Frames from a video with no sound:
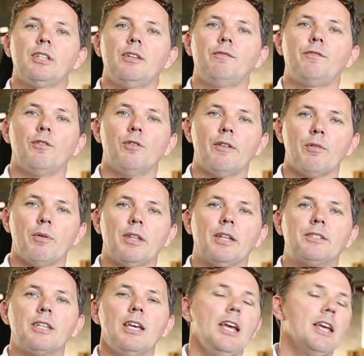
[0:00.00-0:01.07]
and for everyone
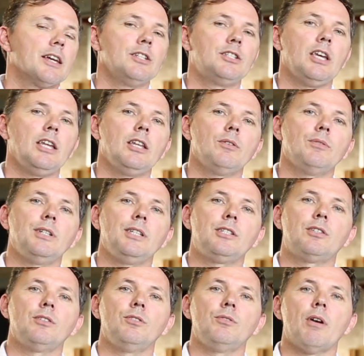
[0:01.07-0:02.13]
that's continuing
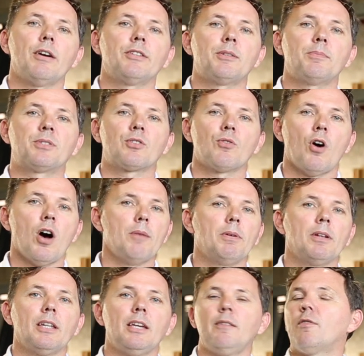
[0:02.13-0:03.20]
to subscribe
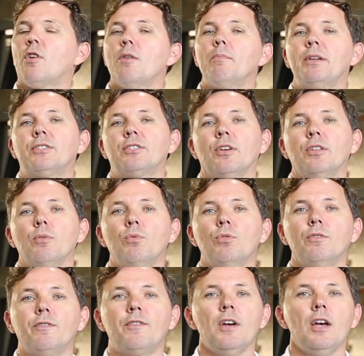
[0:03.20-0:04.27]
and leave comments on the
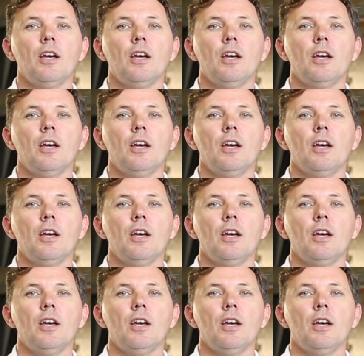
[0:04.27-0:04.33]
Wolff